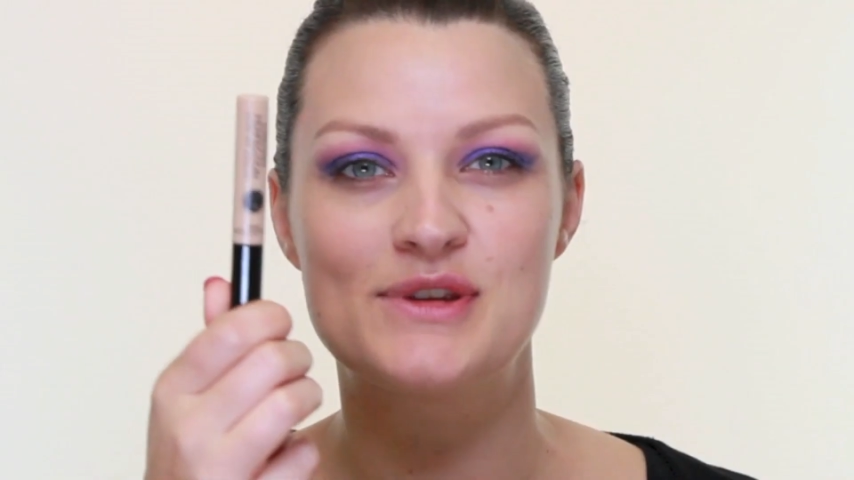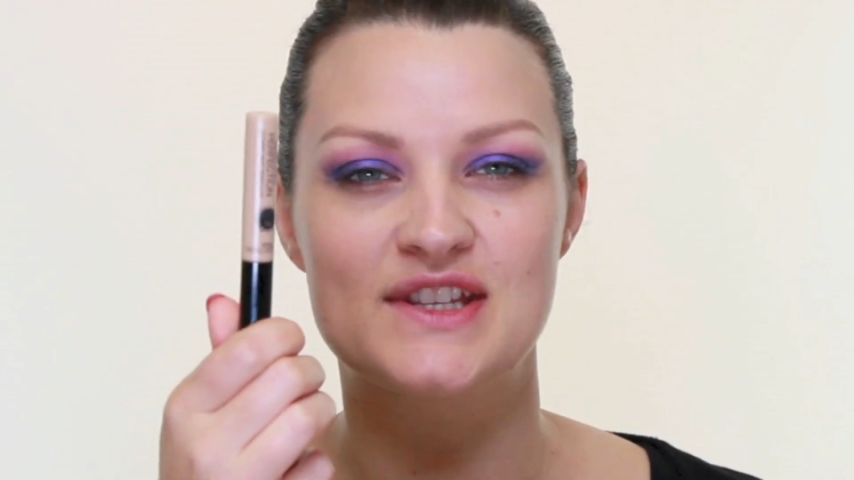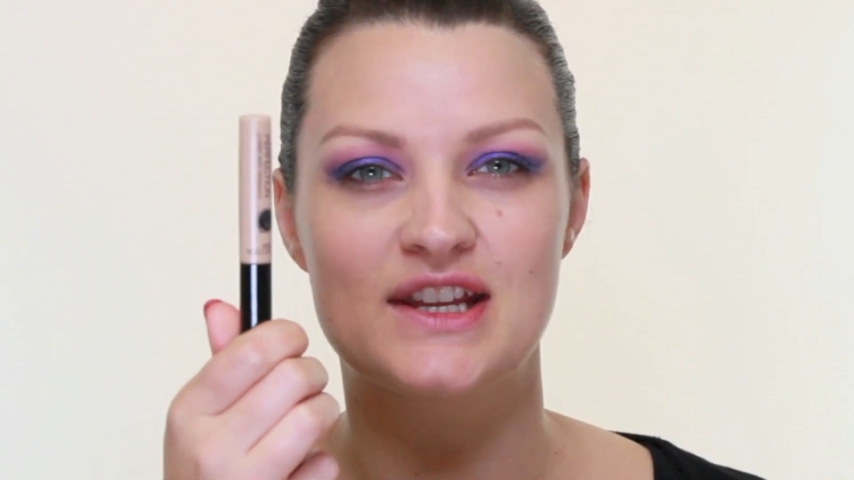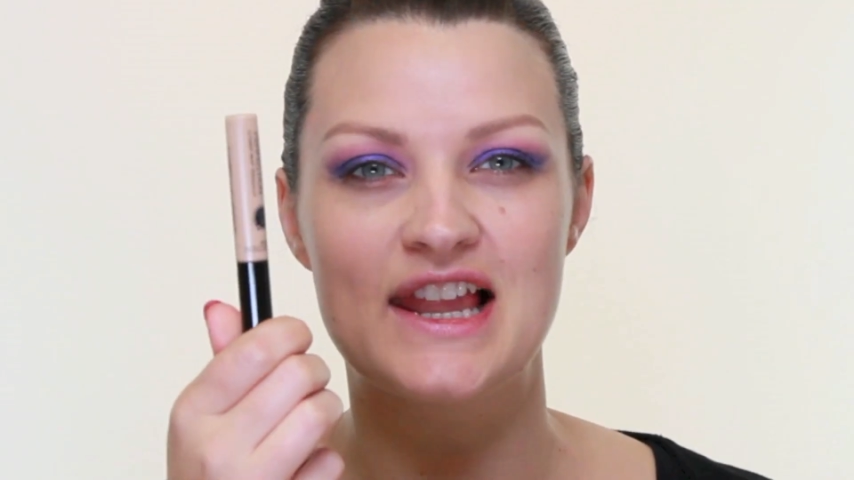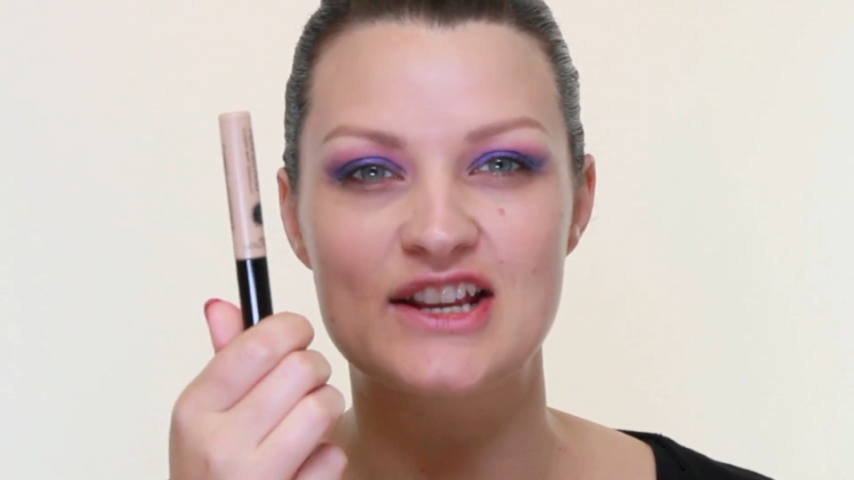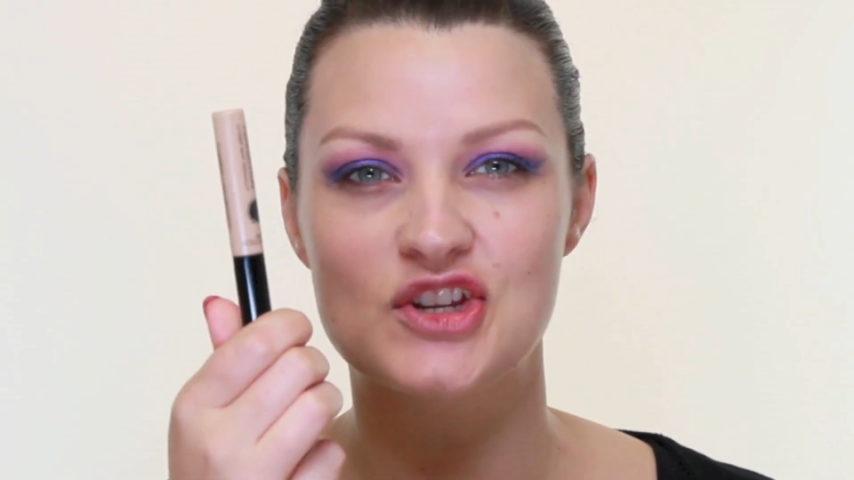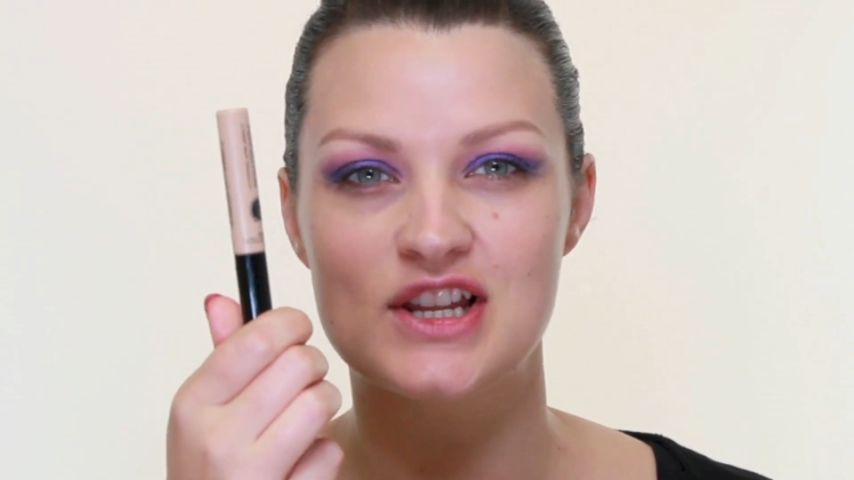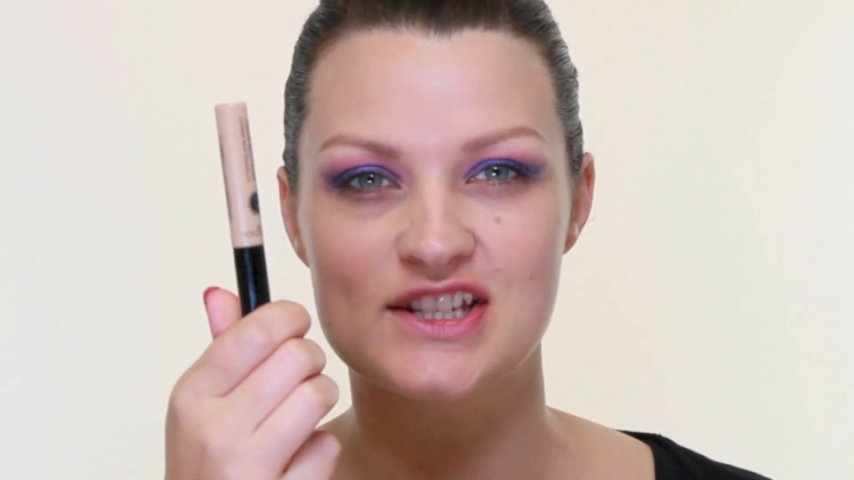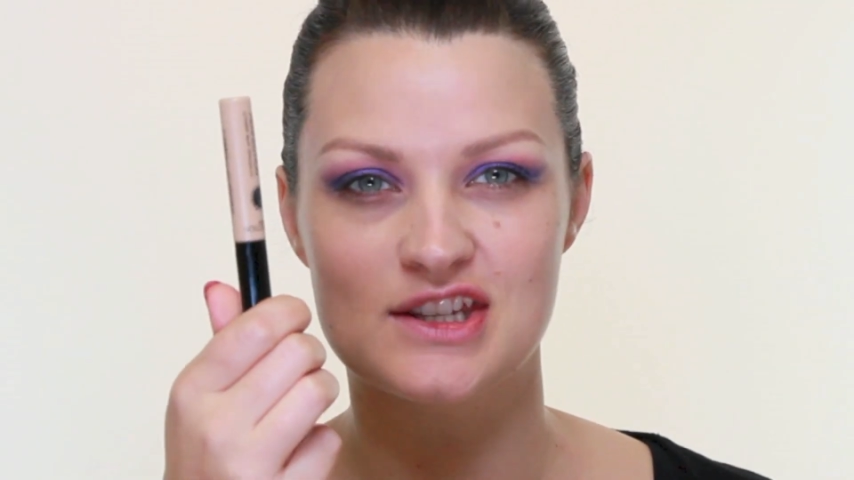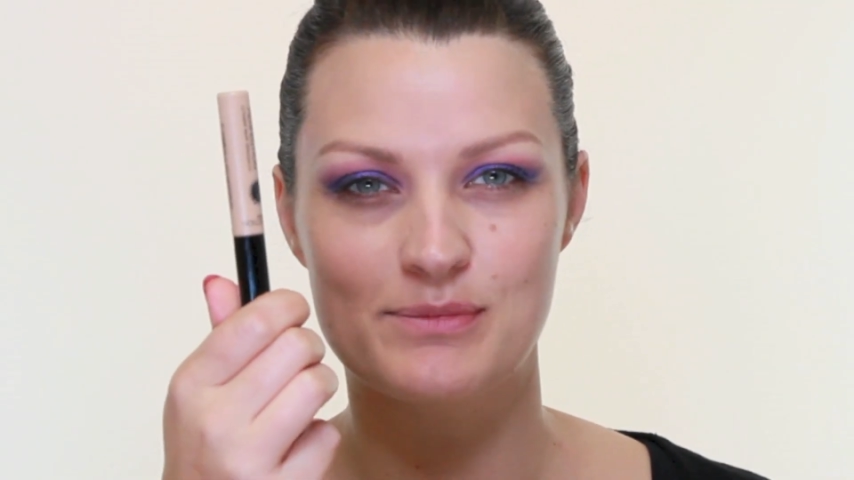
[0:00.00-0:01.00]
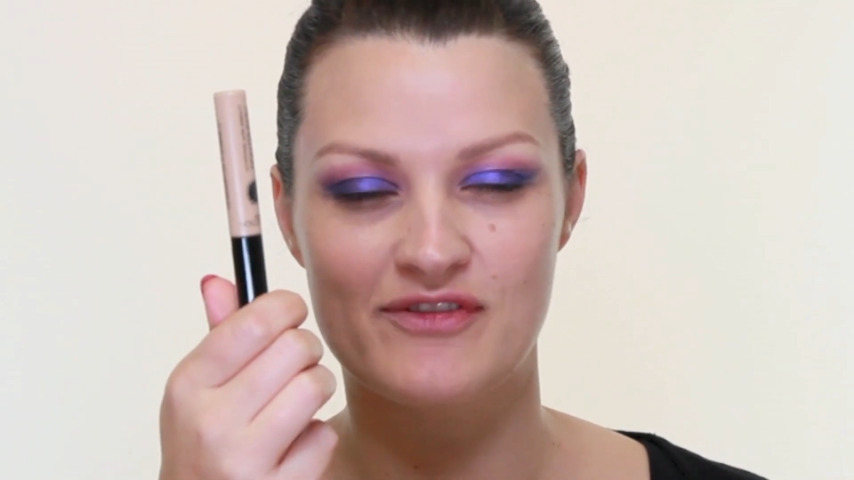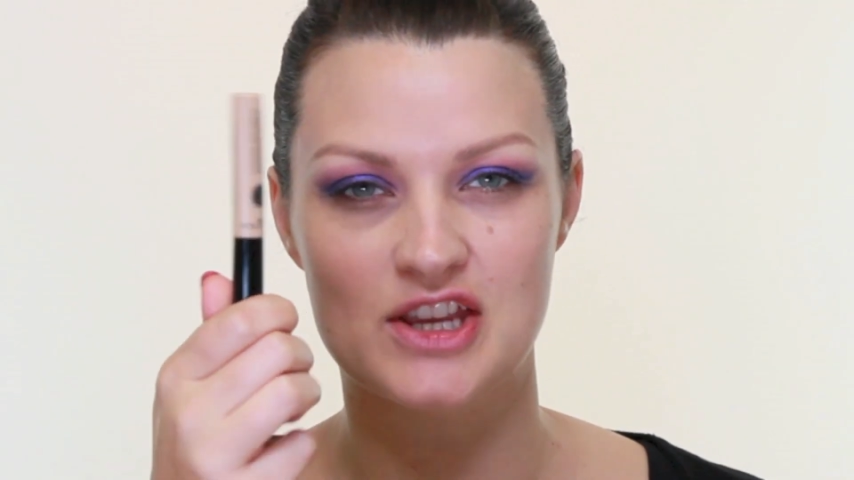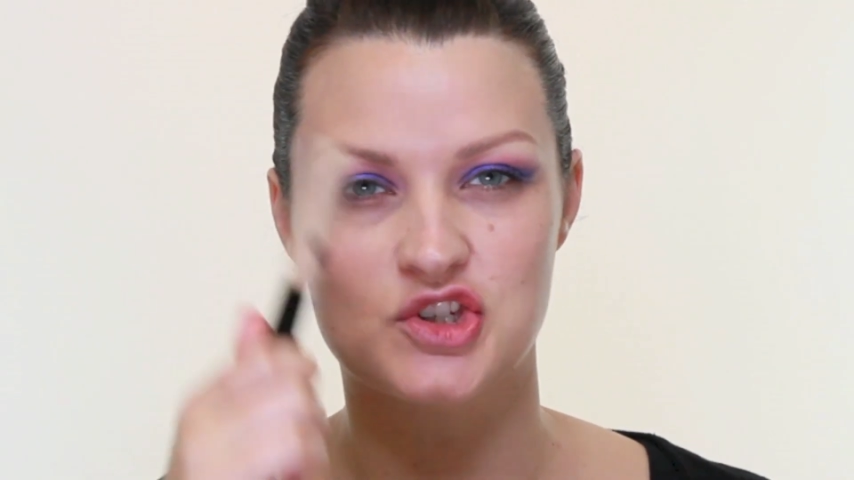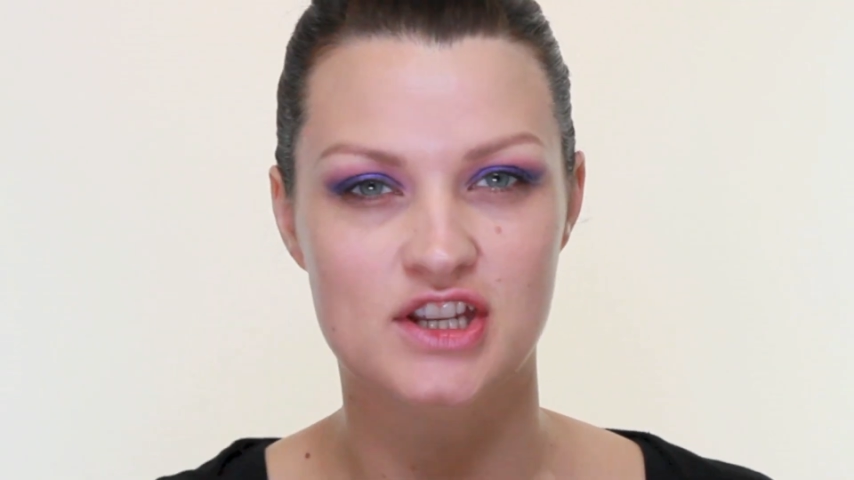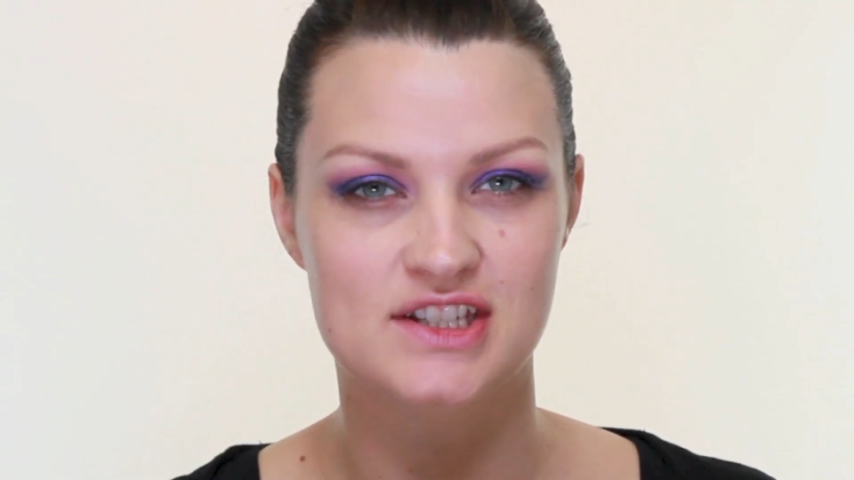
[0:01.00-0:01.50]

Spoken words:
using Collection Lasting Perfection